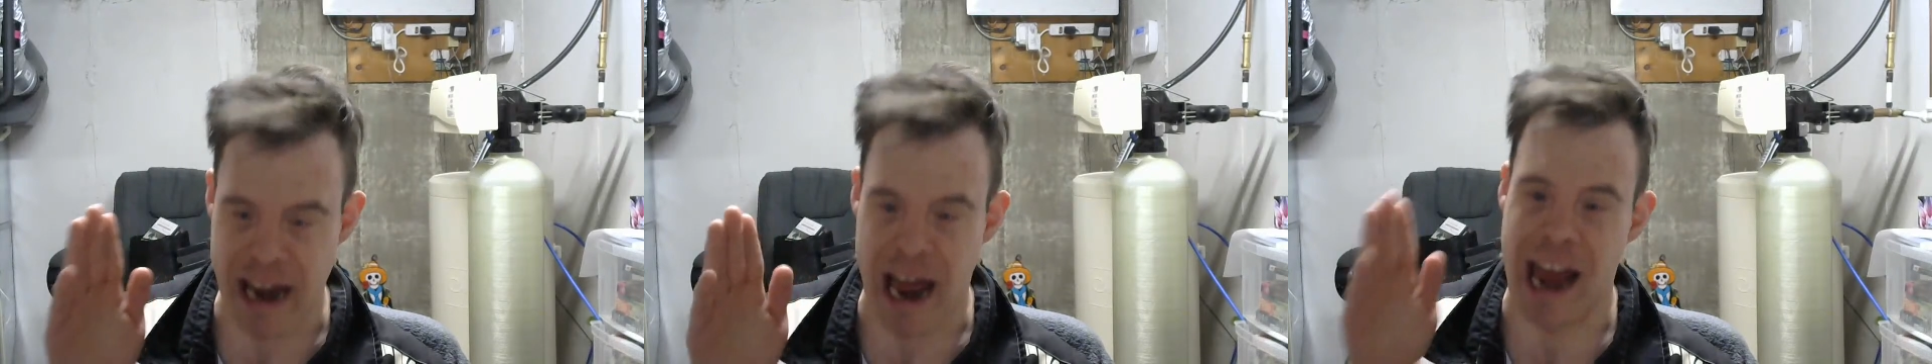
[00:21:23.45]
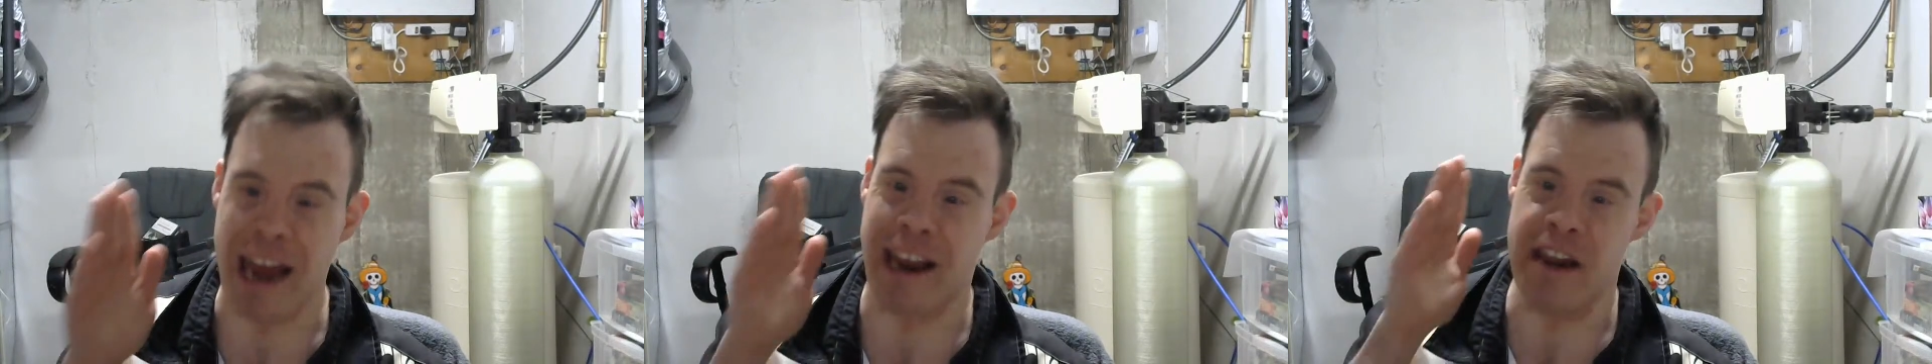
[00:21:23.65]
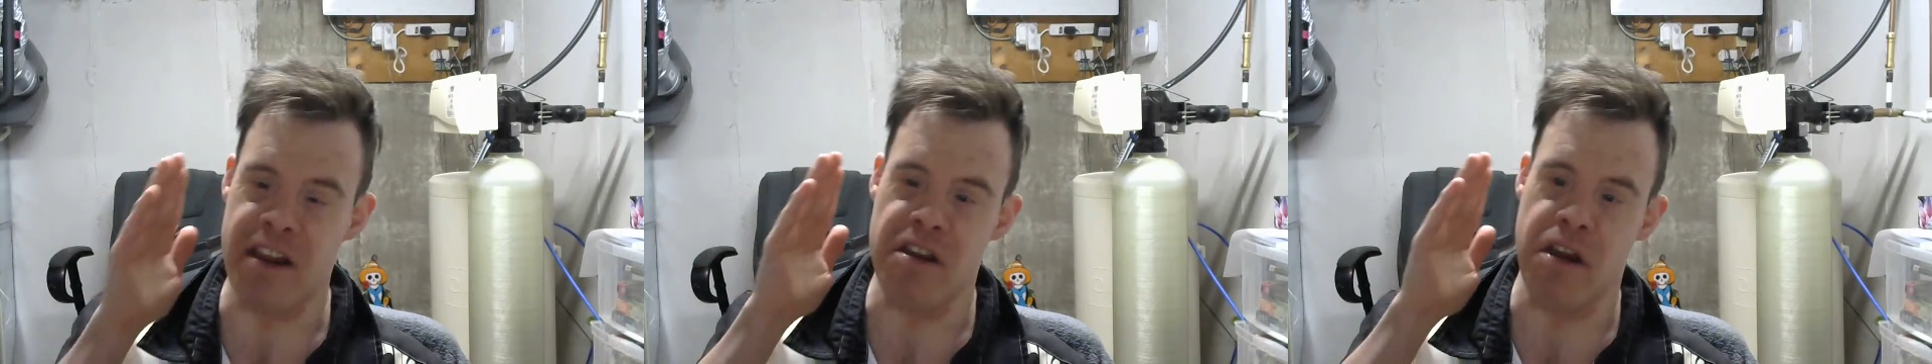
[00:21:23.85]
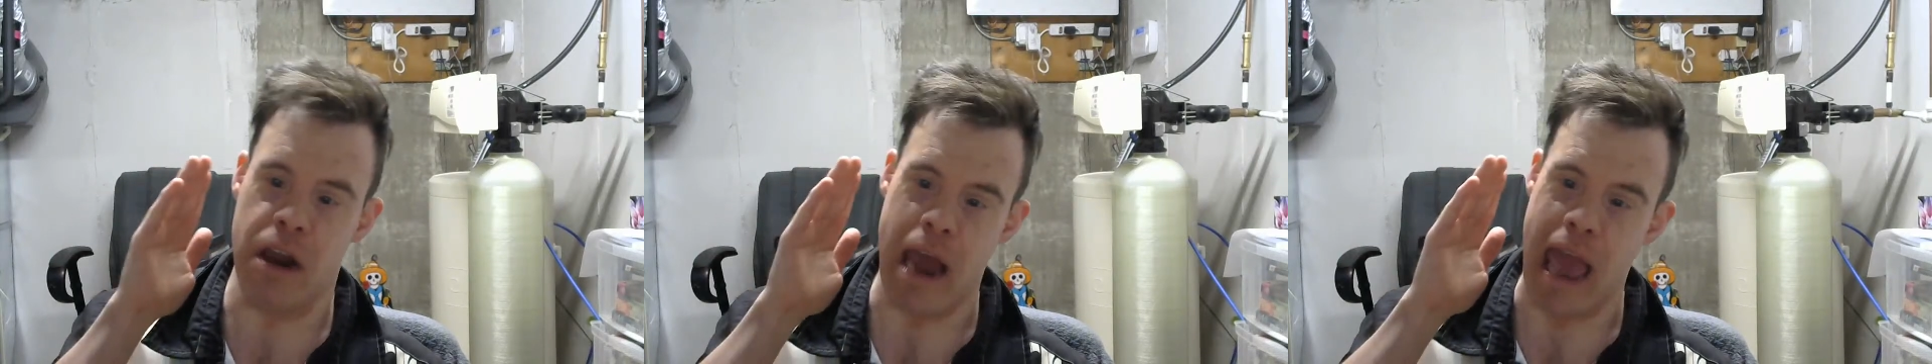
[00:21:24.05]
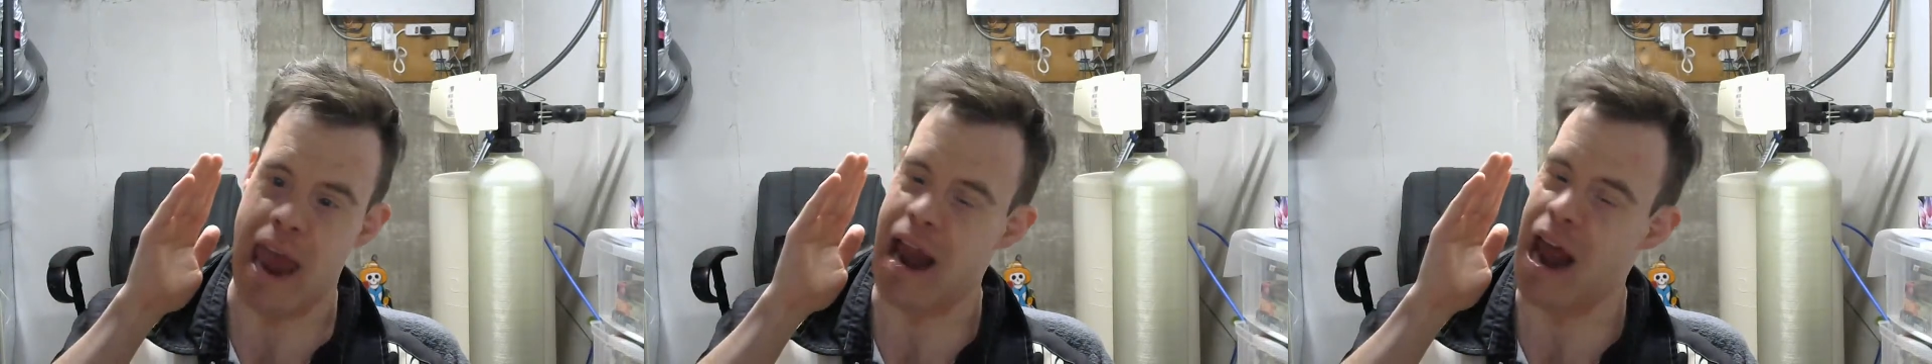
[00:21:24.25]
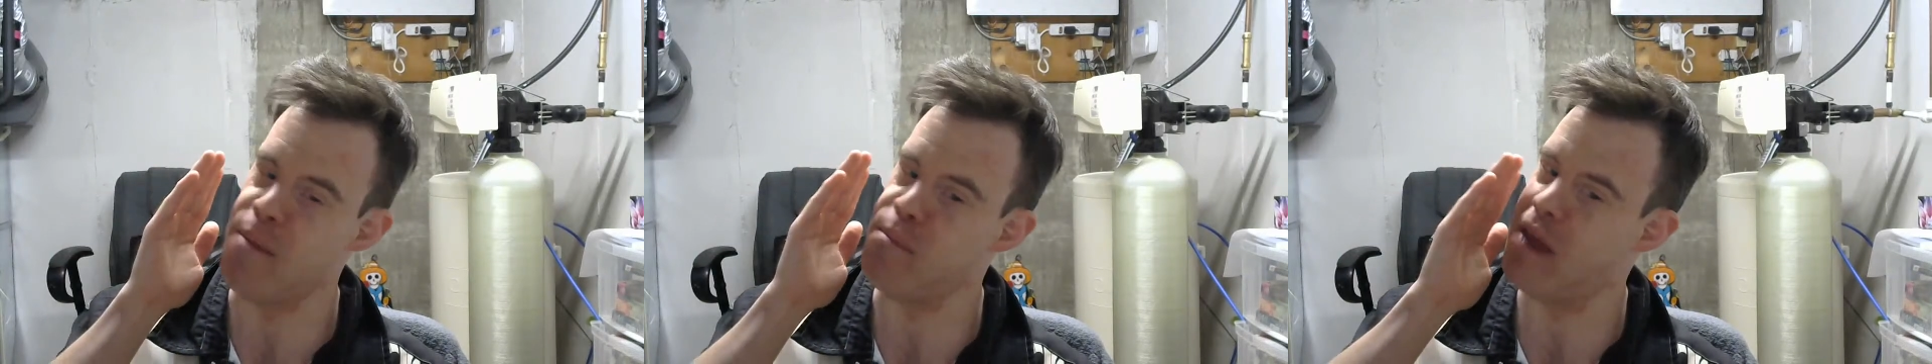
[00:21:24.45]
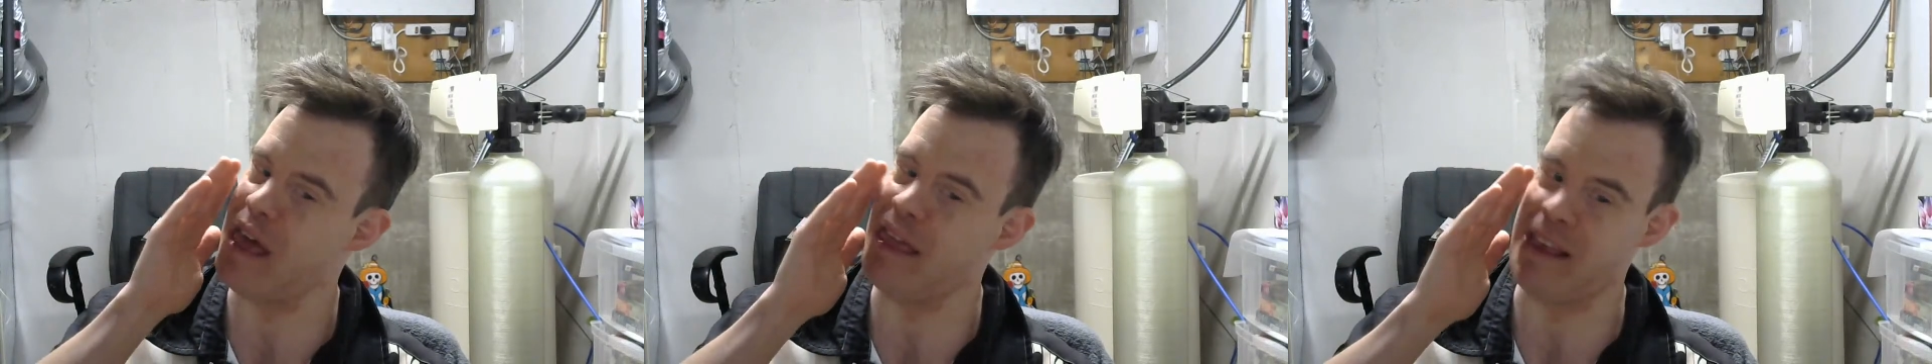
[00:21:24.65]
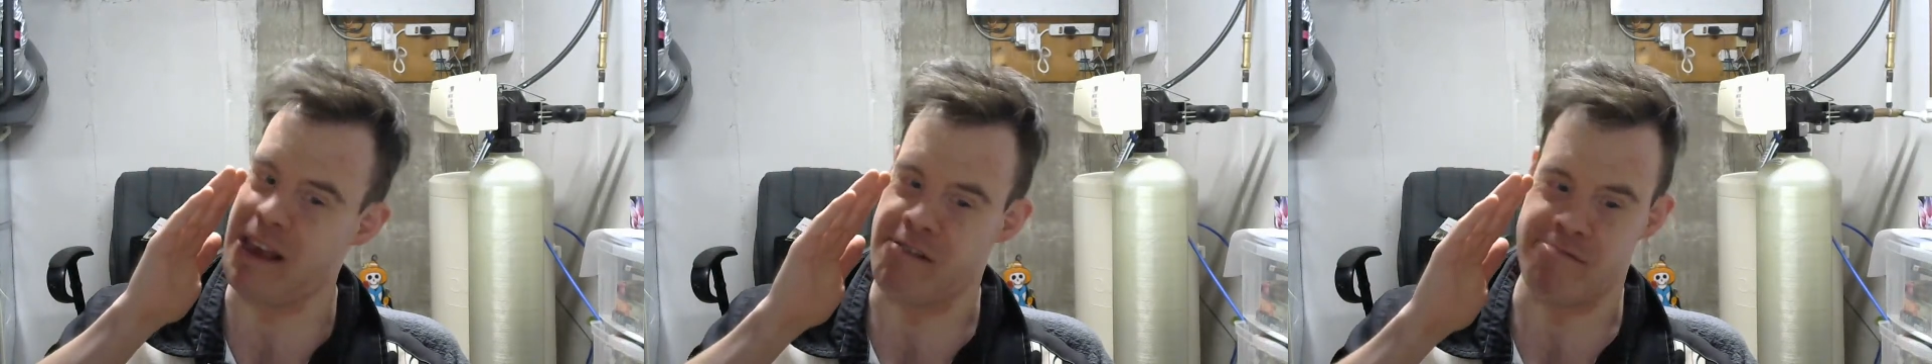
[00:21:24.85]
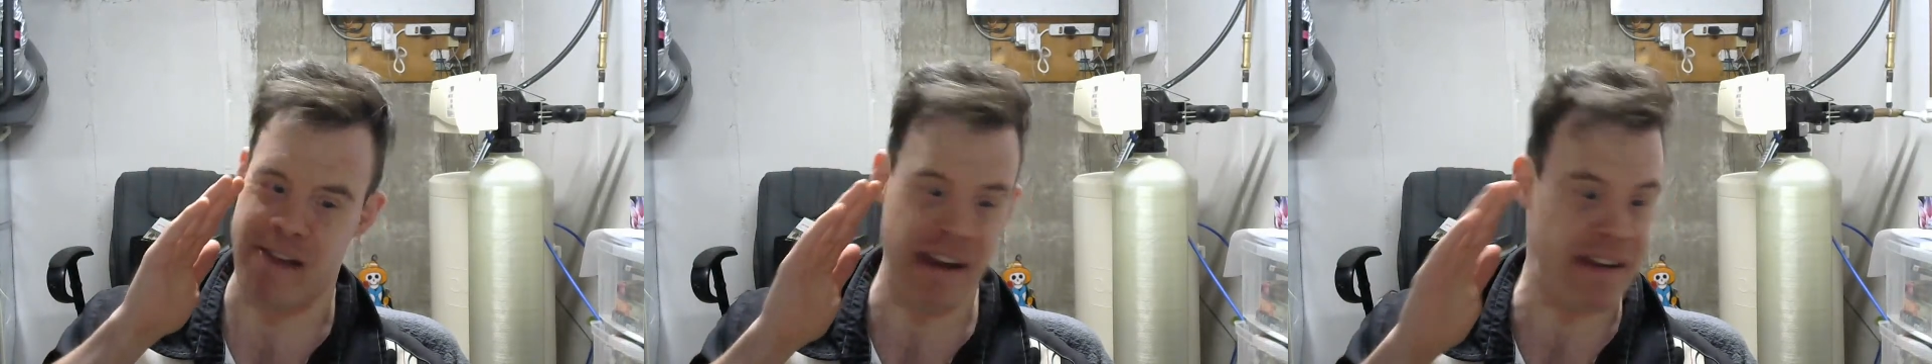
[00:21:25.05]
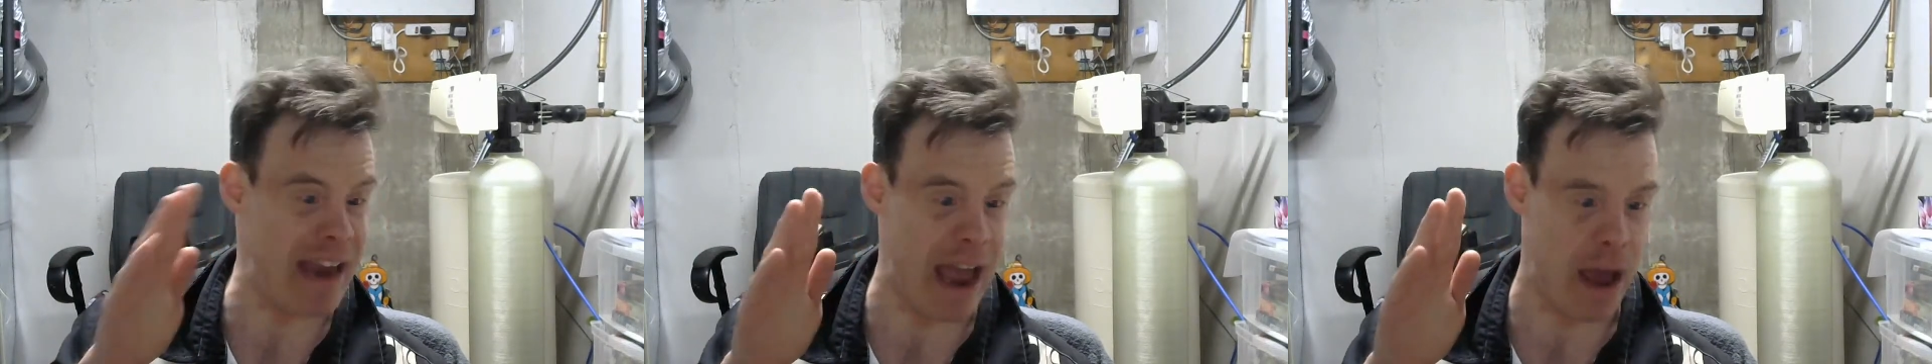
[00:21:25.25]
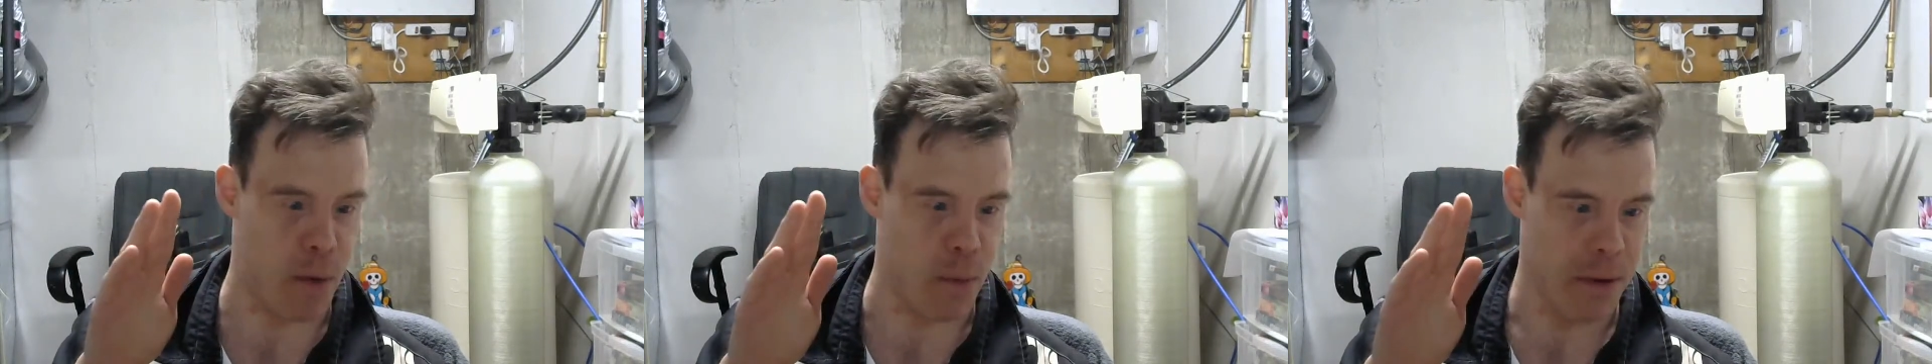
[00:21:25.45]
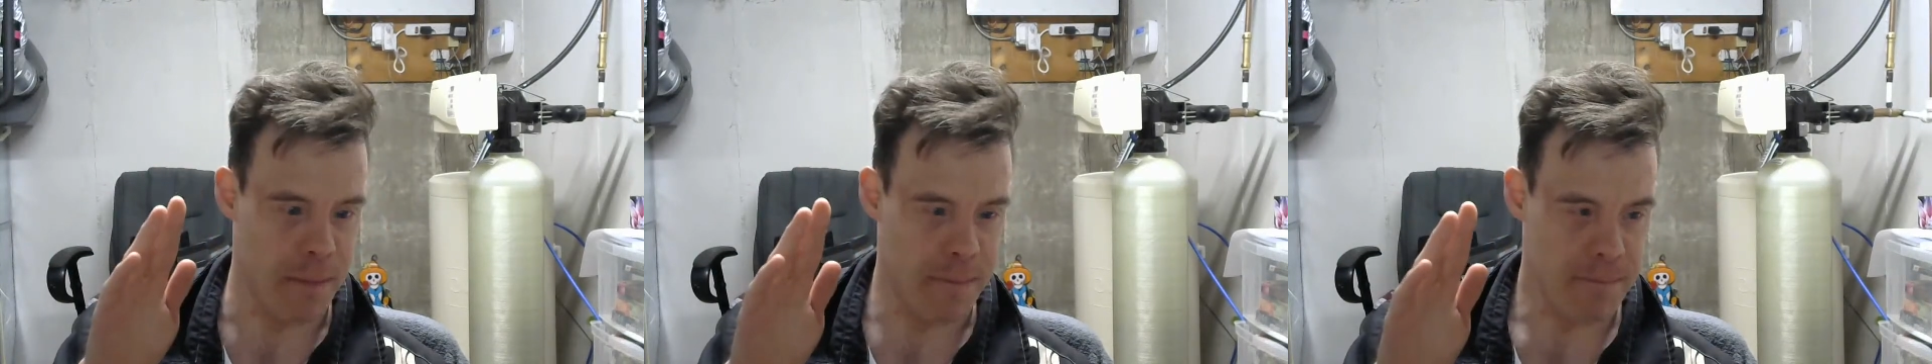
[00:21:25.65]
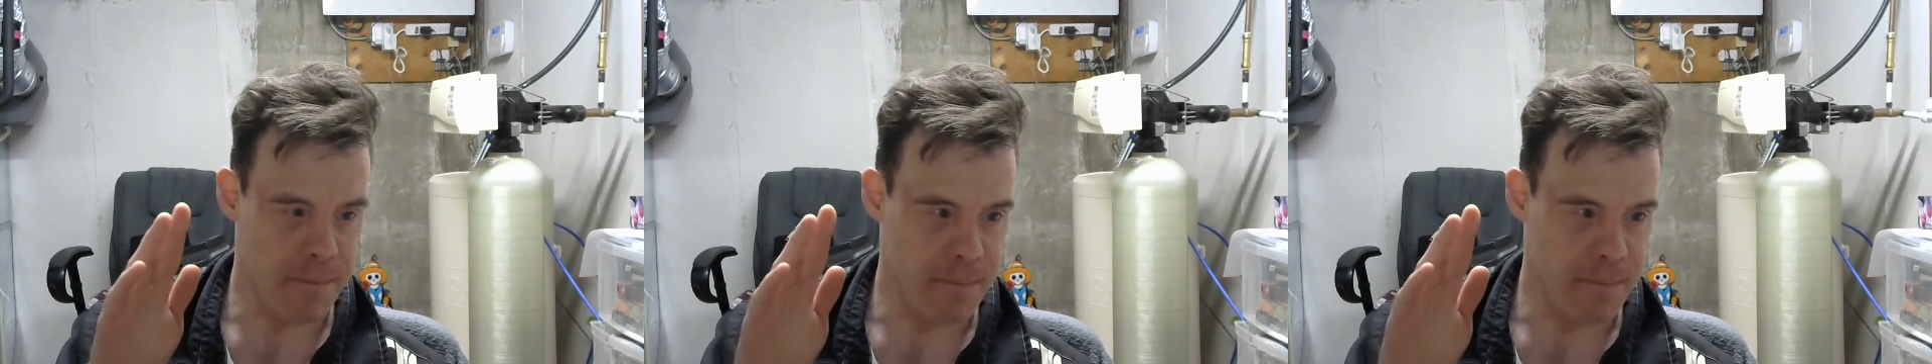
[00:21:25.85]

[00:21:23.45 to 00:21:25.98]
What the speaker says: and I'm telling you right now,